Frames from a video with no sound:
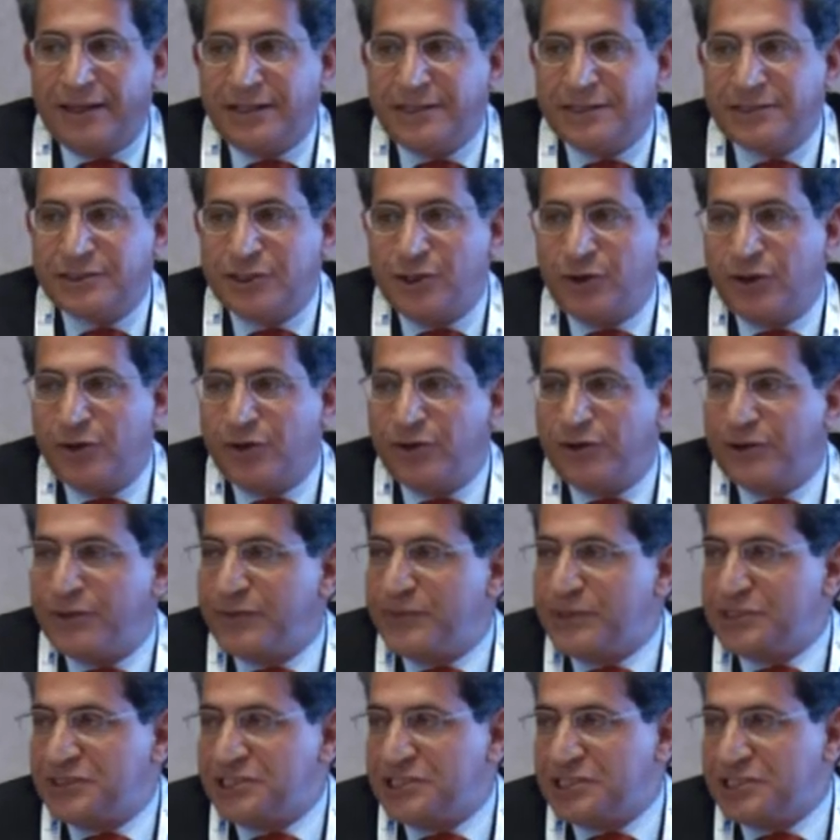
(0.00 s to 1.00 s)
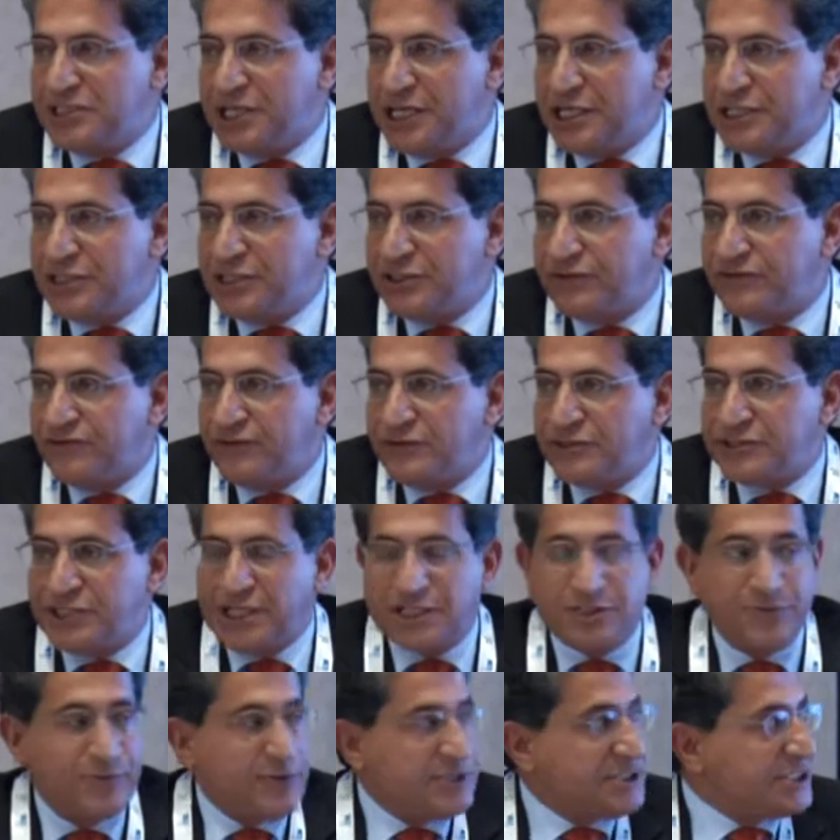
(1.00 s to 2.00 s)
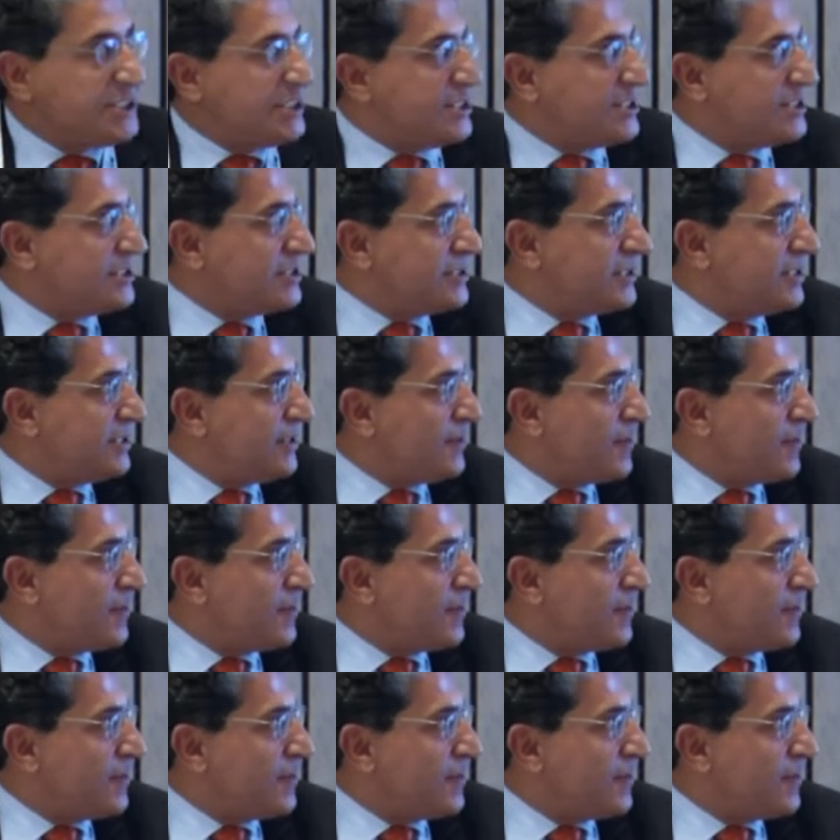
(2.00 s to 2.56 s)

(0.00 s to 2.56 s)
There's no representation for such business.